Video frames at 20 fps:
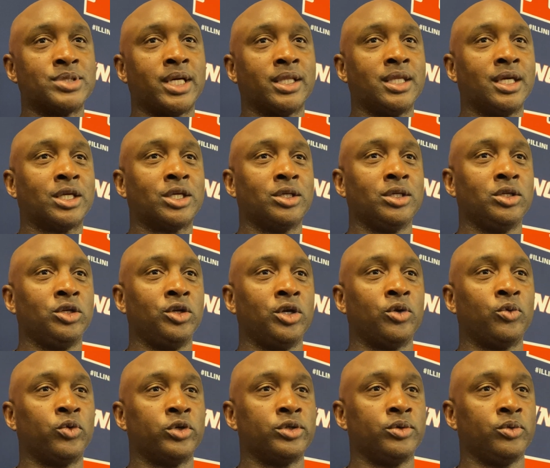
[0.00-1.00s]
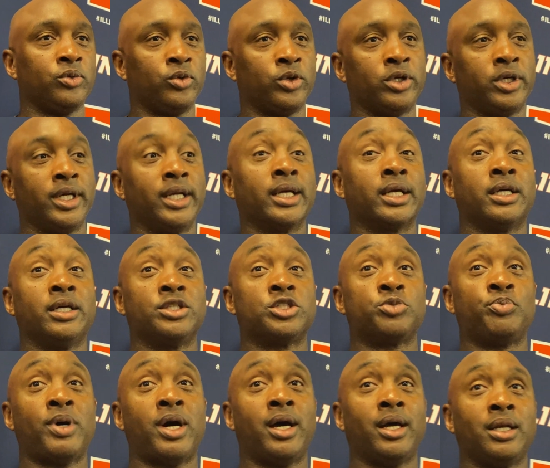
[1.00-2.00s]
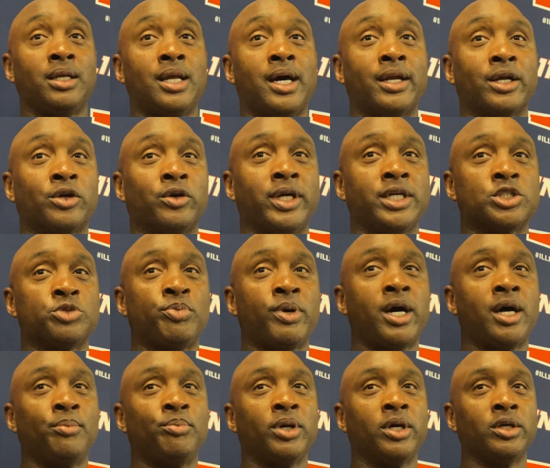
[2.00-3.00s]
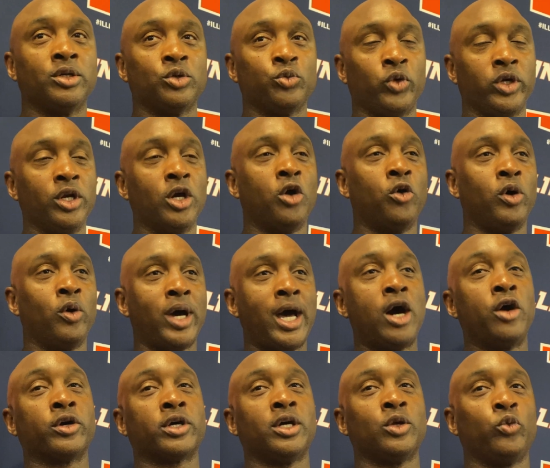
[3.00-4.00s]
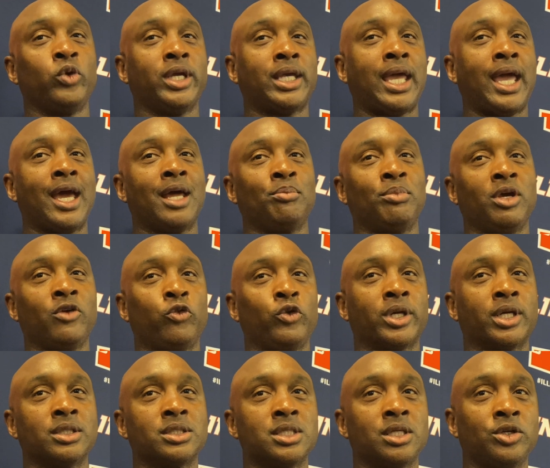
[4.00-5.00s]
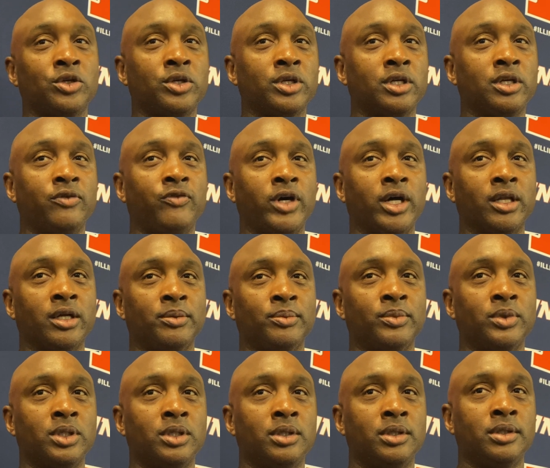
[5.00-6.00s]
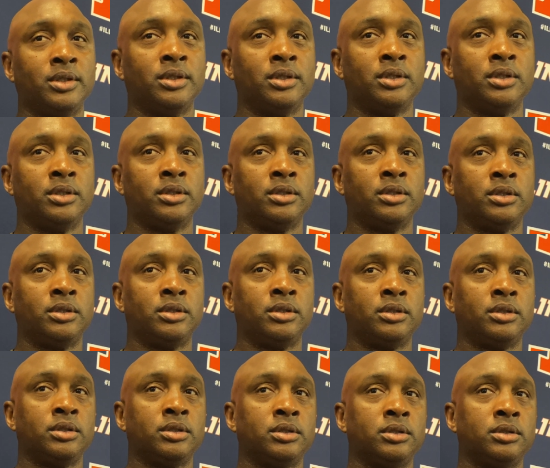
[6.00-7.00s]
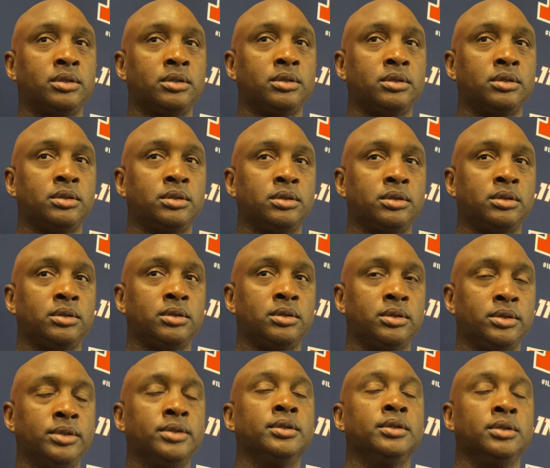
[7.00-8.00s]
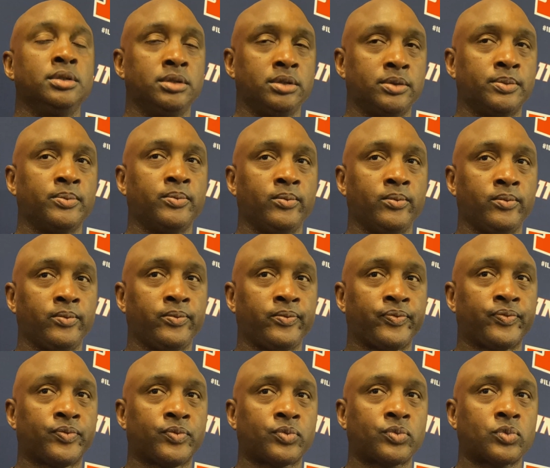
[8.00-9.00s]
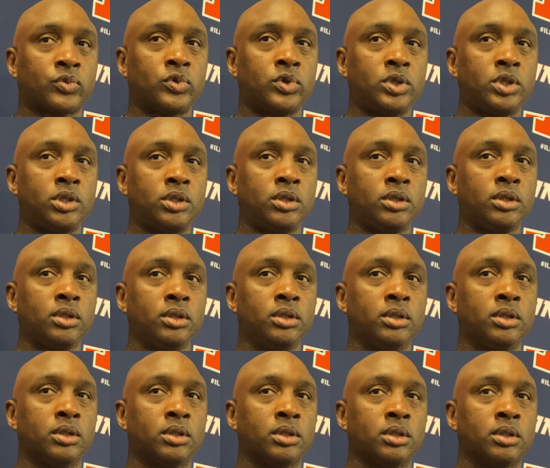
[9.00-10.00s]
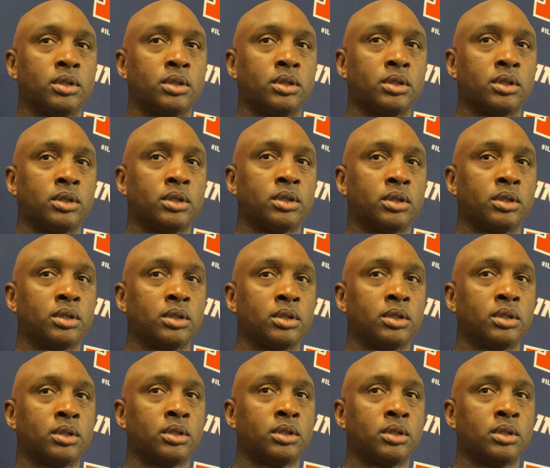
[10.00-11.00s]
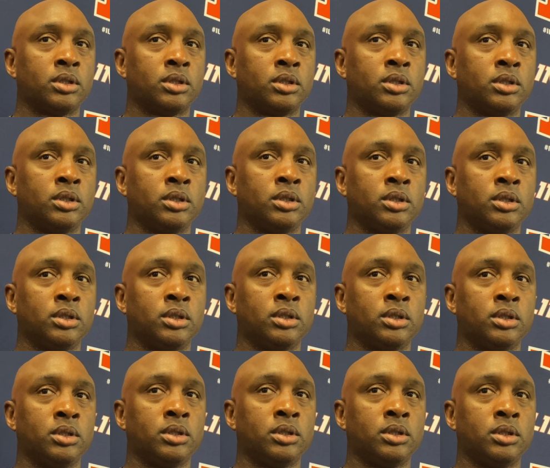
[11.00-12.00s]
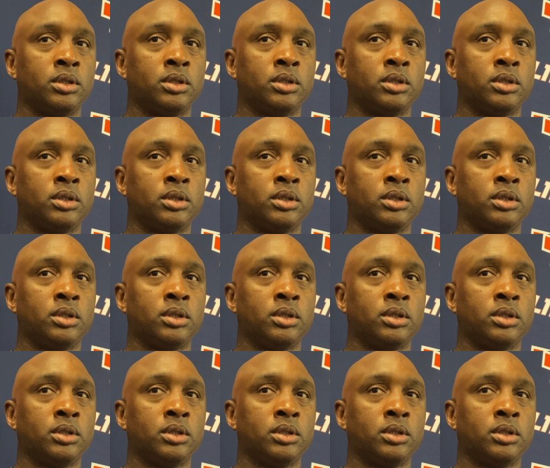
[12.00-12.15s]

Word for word: I think, you know, we're, we're in a good spot, not a great spot, but we know how good we can be if we continue to develop. you guys are moving all through the air, mm -hmm. uh, what, what kind of positives are you seeing about the, steps you guys are taking